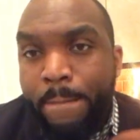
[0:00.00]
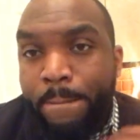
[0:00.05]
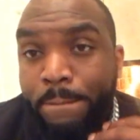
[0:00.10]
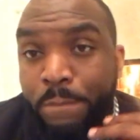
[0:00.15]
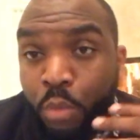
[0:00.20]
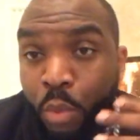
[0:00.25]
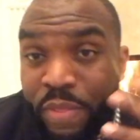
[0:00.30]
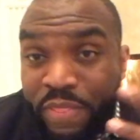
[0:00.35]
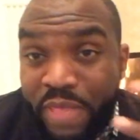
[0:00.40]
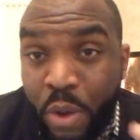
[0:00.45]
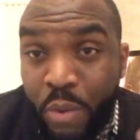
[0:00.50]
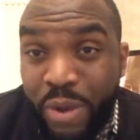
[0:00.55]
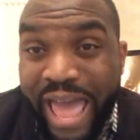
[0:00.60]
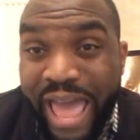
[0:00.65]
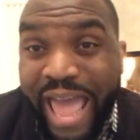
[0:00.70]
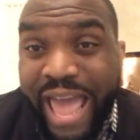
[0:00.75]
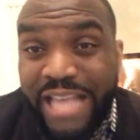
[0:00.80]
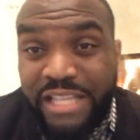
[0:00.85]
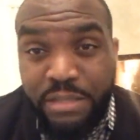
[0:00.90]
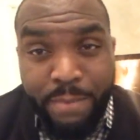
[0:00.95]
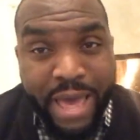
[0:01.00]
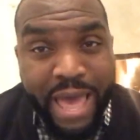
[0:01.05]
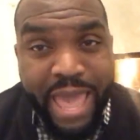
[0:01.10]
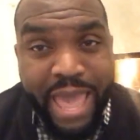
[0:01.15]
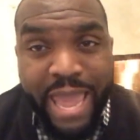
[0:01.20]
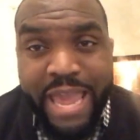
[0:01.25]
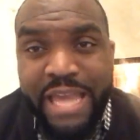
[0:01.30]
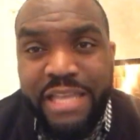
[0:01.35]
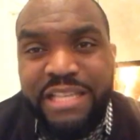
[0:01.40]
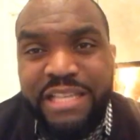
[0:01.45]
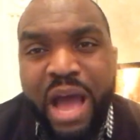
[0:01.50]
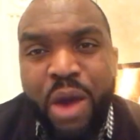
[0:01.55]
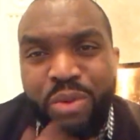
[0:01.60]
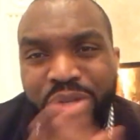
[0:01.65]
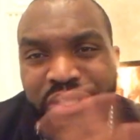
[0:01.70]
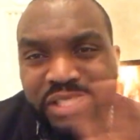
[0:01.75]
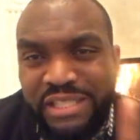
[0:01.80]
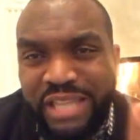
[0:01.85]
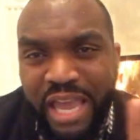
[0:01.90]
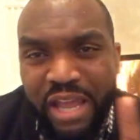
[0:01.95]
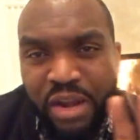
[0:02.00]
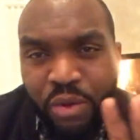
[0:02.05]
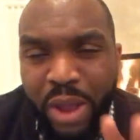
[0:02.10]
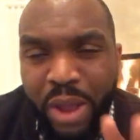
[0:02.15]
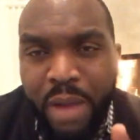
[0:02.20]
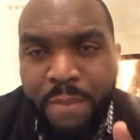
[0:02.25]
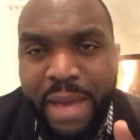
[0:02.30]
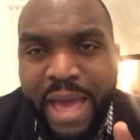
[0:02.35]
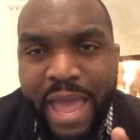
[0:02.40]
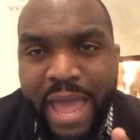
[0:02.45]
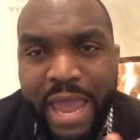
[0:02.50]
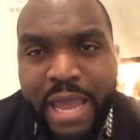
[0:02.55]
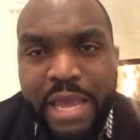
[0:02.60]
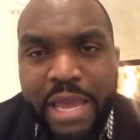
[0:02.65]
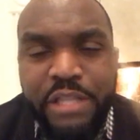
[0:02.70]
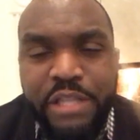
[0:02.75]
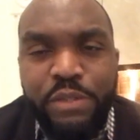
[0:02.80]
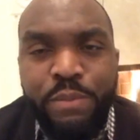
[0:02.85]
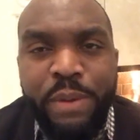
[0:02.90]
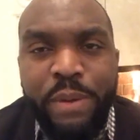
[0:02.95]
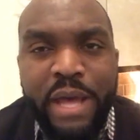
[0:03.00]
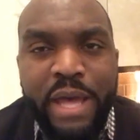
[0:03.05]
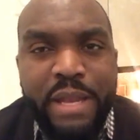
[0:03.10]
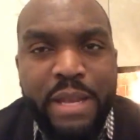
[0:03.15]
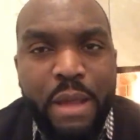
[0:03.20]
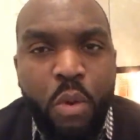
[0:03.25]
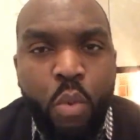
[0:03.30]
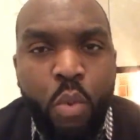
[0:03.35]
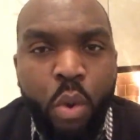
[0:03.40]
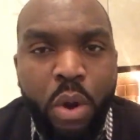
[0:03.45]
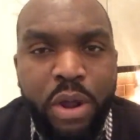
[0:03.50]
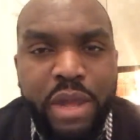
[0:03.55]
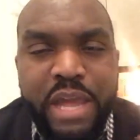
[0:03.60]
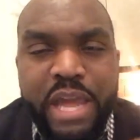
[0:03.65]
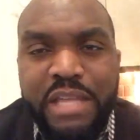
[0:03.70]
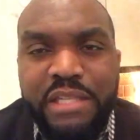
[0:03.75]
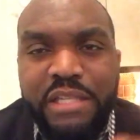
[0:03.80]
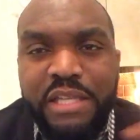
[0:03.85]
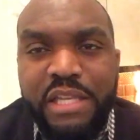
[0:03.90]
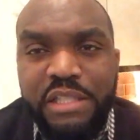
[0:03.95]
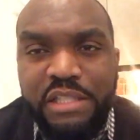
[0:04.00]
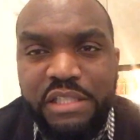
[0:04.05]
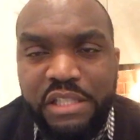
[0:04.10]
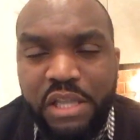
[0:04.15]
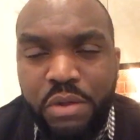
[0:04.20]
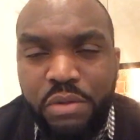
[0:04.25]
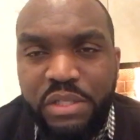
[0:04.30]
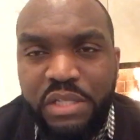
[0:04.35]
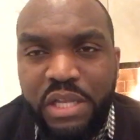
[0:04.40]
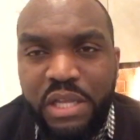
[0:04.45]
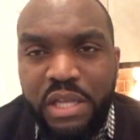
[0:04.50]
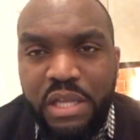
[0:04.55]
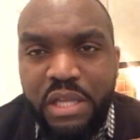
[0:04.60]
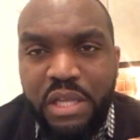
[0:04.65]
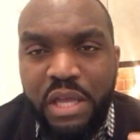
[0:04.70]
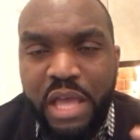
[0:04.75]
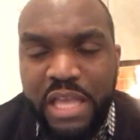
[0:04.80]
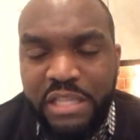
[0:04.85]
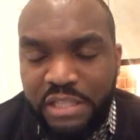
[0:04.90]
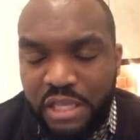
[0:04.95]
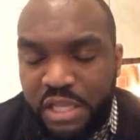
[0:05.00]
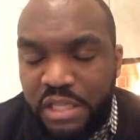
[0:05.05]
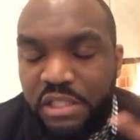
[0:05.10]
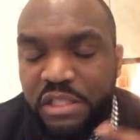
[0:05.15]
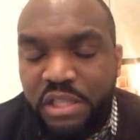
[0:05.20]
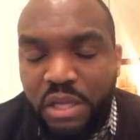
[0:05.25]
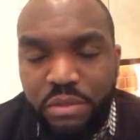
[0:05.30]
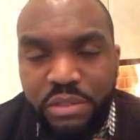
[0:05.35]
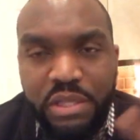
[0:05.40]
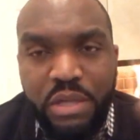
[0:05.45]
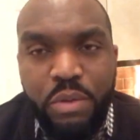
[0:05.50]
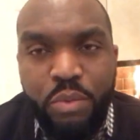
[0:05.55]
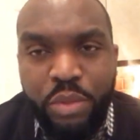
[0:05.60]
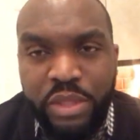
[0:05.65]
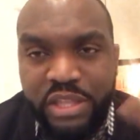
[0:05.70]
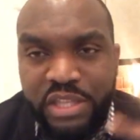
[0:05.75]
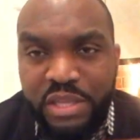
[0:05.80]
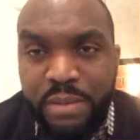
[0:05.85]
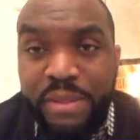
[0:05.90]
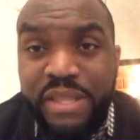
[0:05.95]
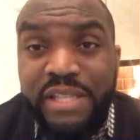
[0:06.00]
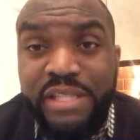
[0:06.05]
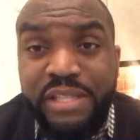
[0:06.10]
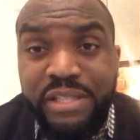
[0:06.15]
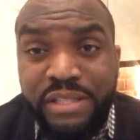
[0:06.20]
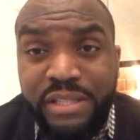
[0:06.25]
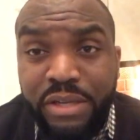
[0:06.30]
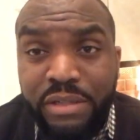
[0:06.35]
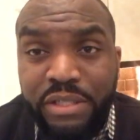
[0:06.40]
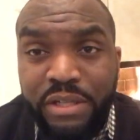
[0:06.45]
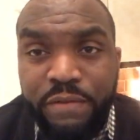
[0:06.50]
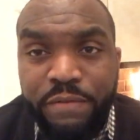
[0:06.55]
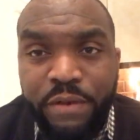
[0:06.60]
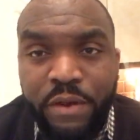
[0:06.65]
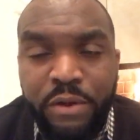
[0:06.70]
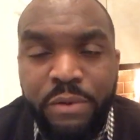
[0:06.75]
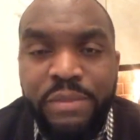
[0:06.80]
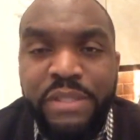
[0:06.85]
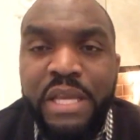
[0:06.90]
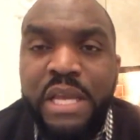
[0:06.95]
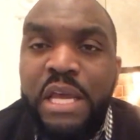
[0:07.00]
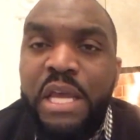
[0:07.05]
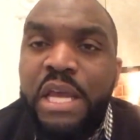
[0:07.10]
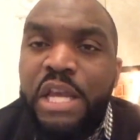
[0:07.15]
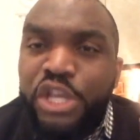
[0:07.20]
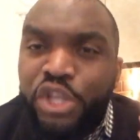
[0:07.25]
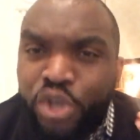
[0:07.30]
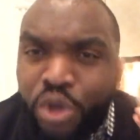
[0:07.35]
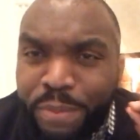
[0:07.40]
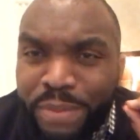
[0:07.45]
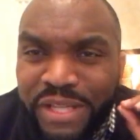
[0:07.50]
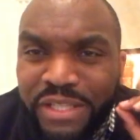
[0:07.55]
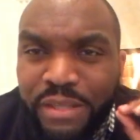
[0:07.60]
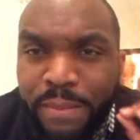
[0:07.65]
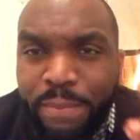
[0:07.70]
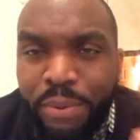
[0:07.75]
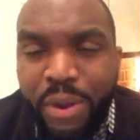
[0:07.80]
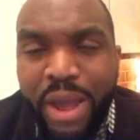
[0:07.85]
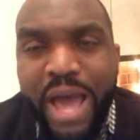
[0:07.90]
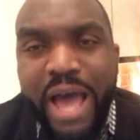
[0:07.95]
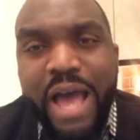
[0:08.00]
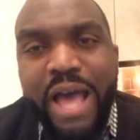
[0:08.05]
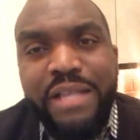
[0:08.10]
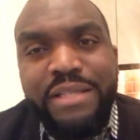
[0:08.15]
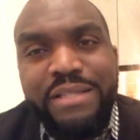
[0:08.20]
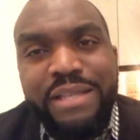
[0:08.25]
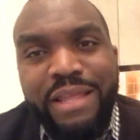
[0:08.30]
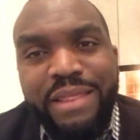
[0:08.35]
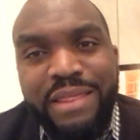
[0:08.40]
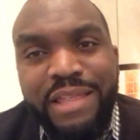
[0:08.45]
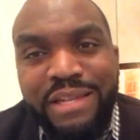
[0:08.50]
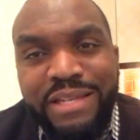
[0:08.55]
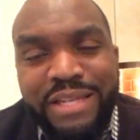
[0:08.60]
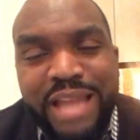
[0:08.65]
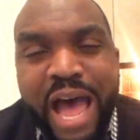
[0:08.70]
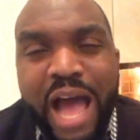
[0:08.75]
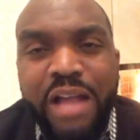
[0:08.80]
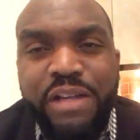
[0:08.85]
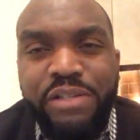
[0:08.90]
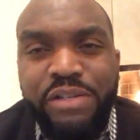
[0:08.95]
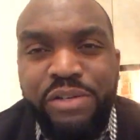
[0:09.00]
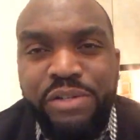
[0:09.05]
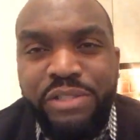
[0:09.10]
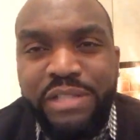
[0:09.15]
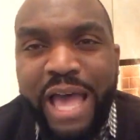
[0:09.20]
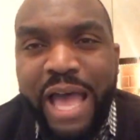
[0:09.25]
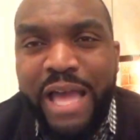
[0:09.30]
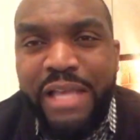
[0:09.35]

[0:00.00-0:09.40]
when they would ask my age, I would skate around my age. But working as a consultant with some of these consulting firms, you'll be surprised at the doctors I